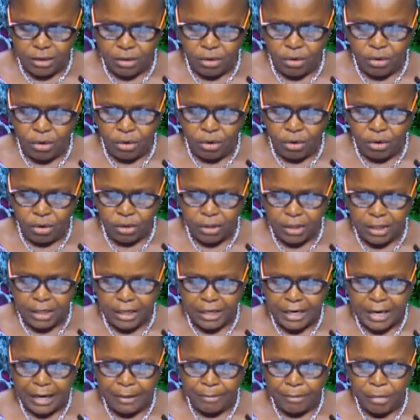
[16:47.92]
Lord,
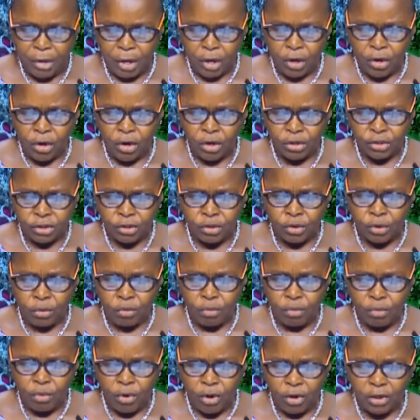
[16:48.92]
that because your
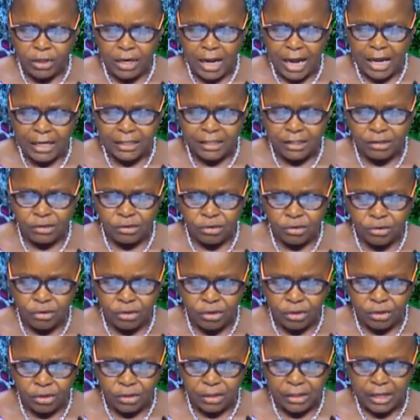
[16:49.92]
word has
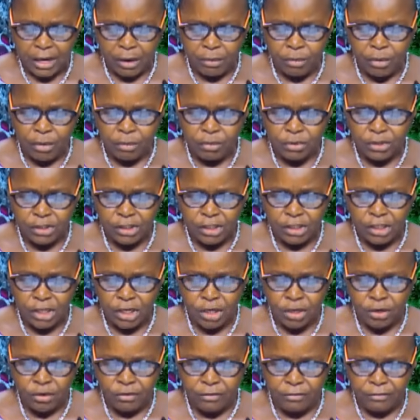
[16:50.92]
told us that when we
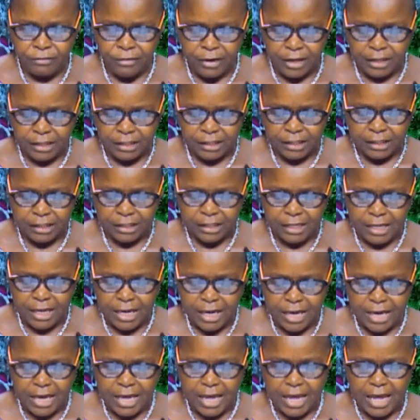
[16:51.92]
seek you first,
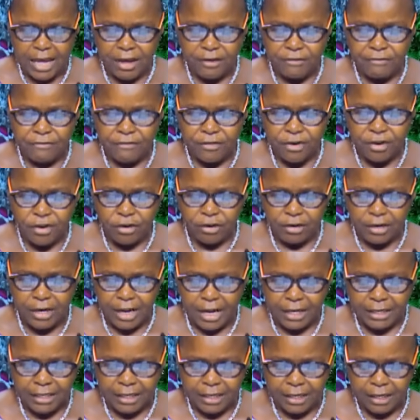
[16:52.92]
every
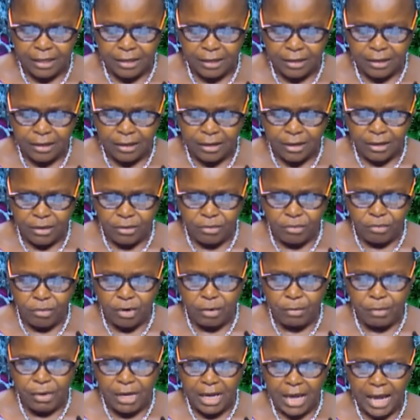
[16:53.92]
other thing
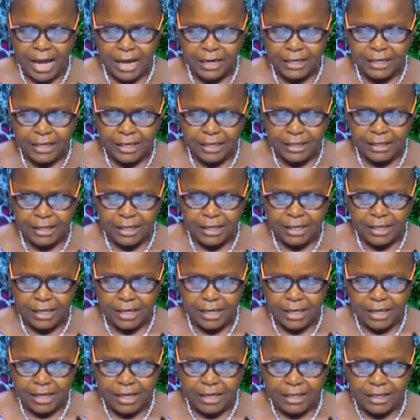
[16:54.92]
will be added.
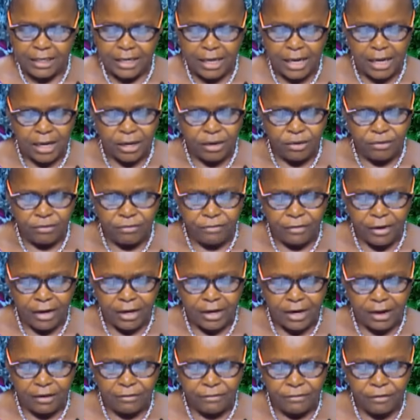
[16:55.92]
Thank you,
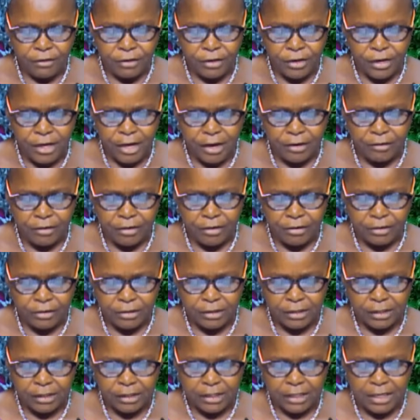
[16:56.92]
Father, for hearing
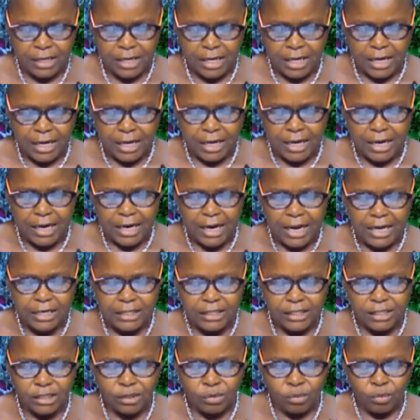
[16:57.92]
us.
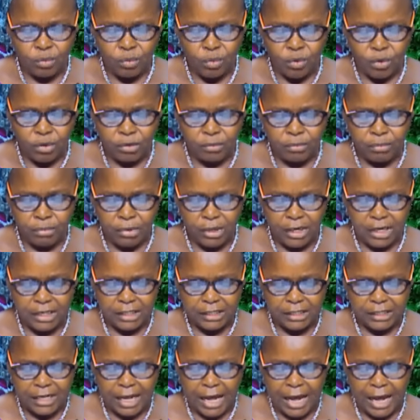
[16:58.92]
Let this word
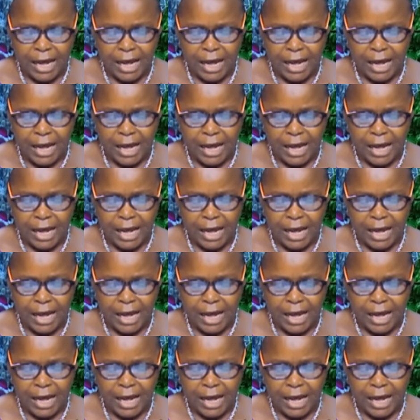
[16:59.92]
bless